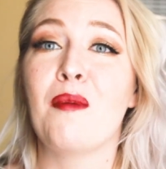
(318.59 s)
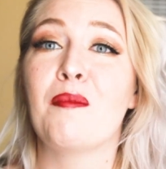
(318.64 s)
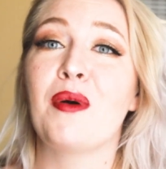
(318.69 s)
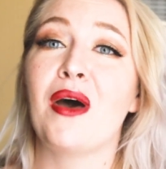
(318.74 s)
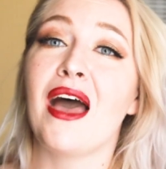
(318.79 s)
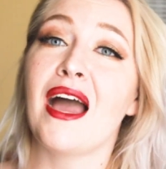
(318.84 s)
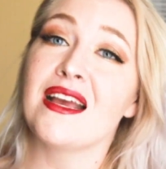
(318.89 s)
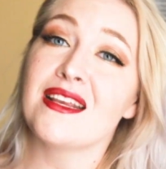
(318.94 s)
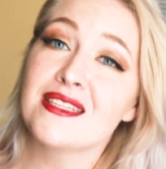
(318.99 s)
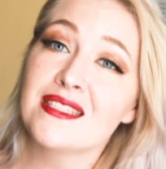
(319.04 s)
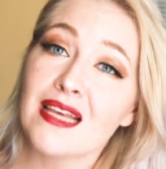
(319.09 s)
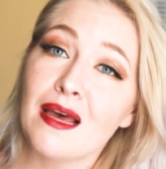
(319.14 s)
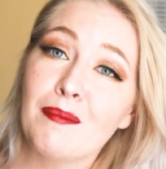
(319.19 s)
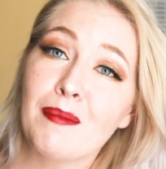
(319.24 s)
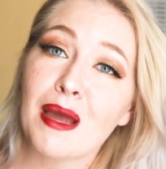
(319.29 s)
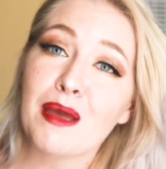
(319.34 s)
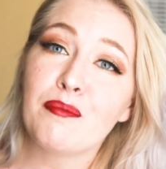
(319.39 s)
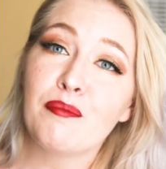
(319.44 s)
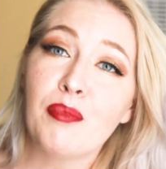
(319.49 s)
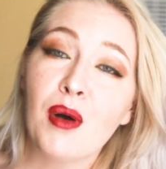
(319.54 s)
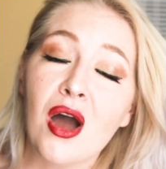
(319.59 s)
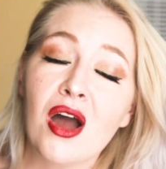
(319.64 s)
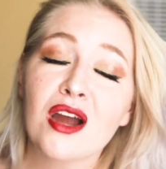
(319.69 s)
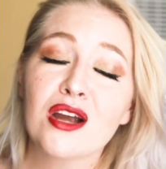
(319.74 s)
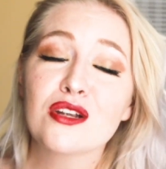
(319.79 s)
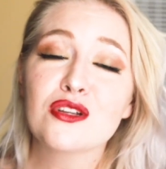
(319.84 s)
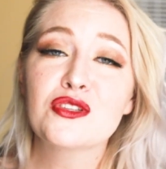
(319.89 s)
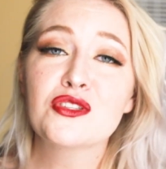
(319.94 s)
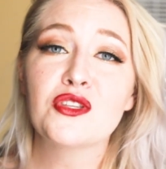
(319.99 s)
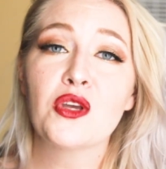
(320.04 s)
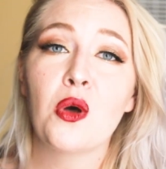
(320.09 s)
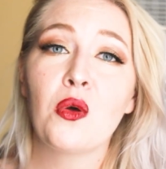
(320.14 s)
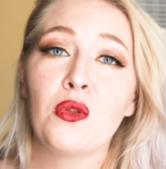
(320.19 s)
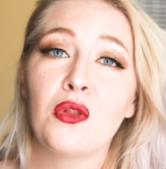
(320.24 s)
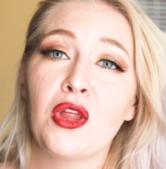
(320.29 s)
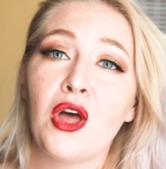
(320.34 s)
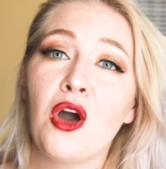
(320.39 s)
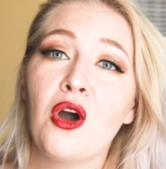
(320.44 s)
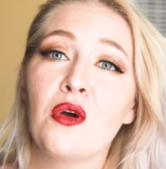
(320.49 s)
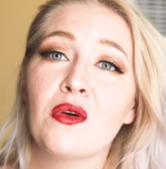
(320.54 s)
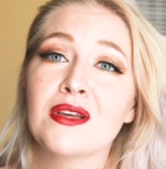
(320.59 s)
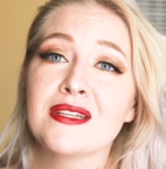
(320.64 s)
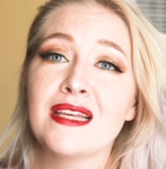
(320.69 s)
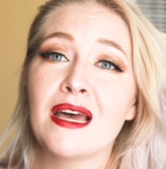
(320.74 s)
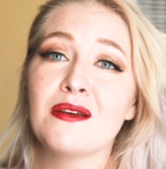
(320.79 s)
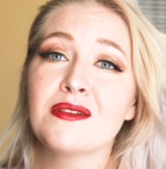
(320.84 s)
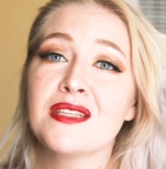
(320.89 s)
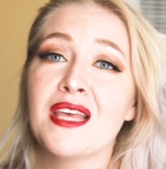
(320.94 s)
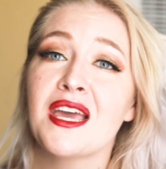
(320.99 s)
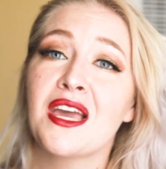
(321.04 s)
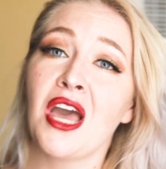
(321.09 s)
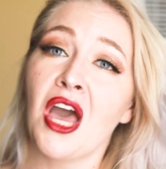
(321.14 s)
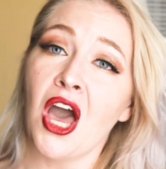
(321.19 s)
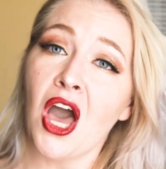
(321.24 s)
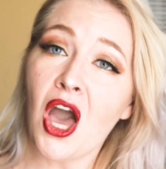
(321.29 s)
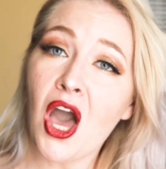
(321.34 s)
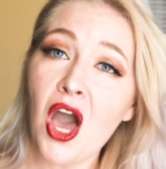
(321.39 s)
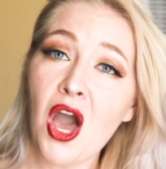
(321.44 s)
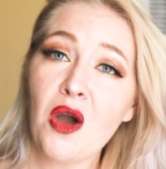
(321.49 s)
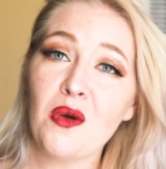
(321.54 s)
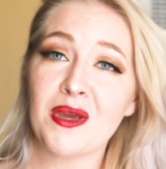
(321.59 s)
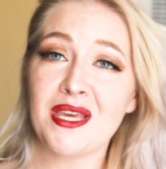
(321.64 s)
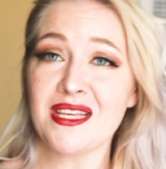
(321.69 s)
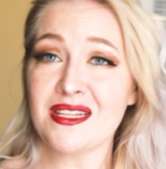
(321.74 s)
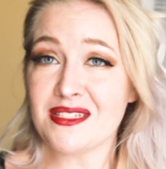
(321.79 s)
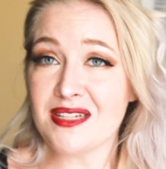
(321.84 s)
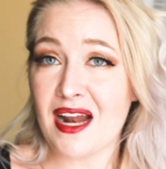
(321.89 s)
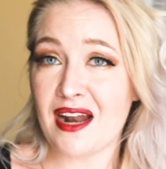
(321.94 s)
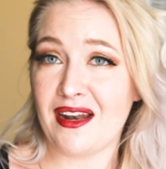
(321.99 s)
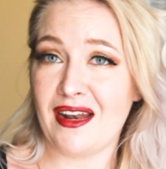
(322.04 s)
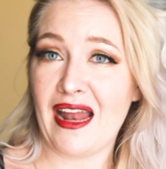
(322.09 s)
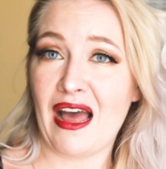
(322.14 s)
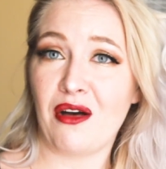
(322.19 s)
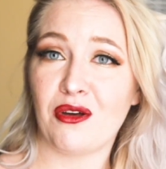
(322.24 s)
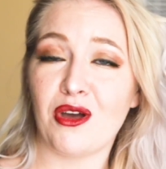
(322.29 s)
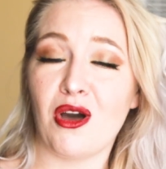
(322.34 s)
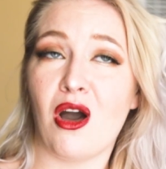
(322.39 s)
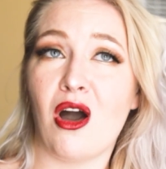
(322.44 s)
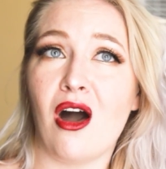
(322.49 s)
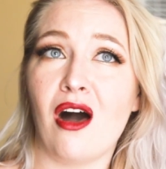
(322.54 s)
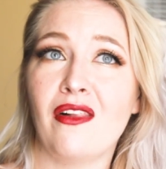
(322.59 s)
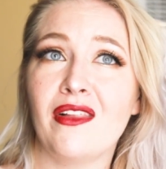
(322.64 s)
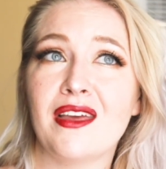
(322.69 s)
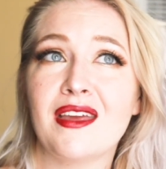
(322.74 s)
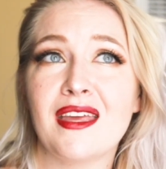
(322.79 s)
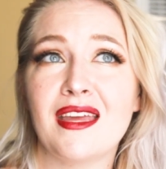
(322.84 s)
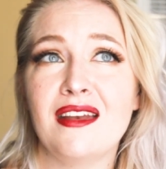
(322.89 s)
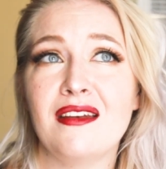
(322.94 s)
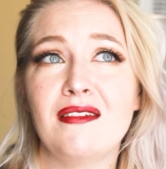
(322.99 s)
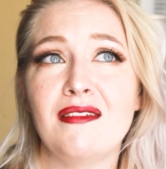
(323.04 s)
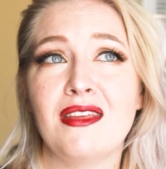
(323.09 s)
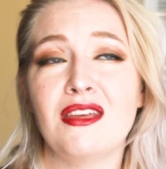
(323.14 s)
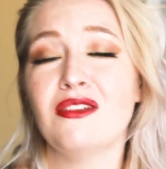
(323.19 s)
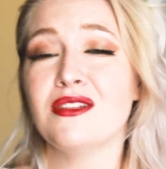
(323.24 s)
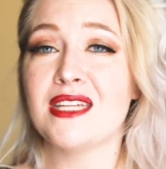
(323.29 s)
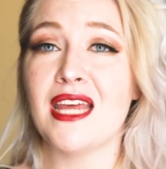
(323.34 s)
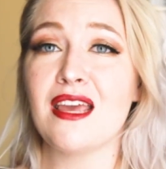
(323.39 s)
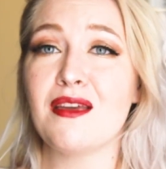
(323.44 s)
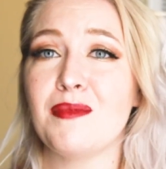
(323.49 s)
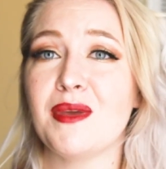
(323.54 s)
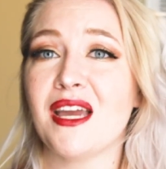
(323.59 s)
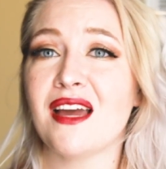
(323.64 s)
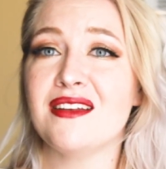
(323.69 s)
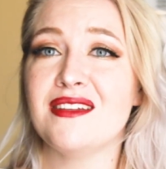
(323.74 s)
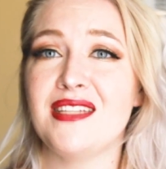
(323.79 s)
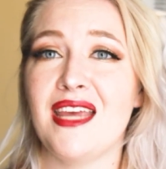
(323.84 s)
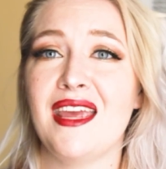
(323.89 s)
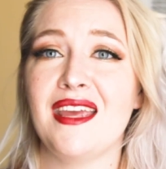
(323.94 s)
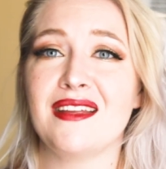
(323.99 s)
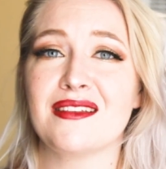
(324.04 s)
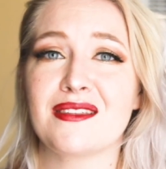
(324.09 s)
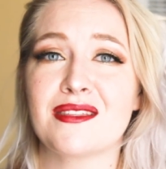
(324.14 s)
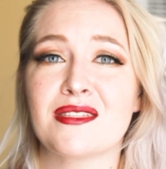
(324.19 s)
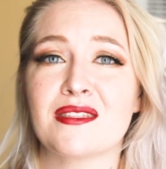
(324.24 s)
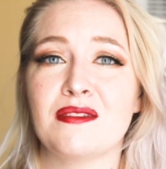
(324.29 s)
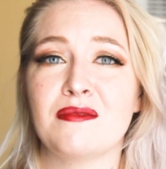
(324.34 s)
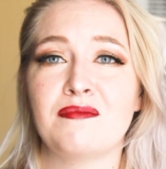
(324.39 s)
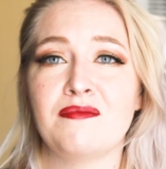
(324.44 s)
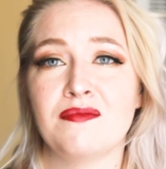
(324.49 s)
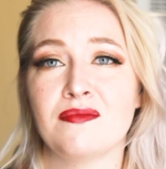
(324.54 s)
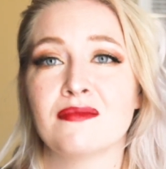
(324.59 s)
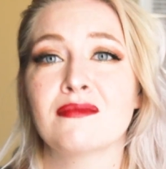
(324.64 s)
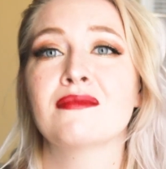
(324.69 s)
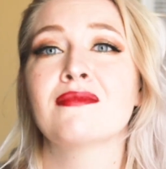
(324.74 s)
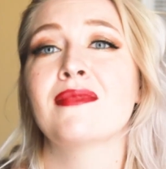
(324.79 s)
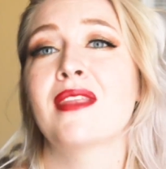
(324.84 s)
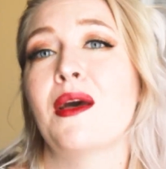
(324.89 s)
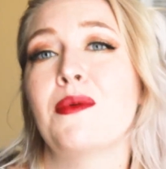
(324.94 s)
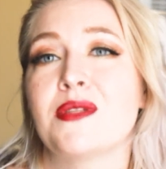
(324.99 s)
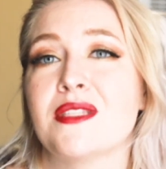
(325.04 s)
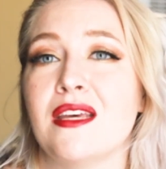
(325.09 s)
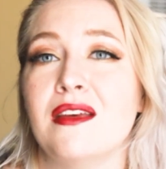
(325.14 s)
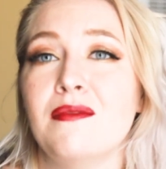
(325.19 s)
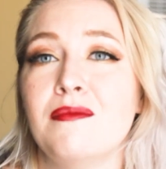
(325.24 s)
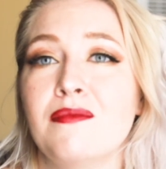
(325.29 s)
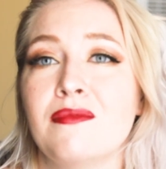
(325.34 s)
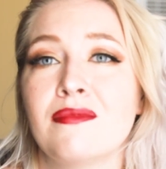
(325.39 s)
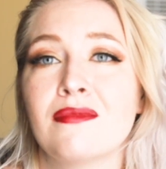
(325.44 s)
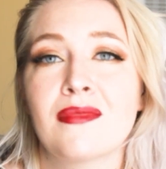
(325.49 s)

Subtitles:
But I set my bar so low because I was like, oh, he's not an alcoholic and he'll take me on dates. That was it.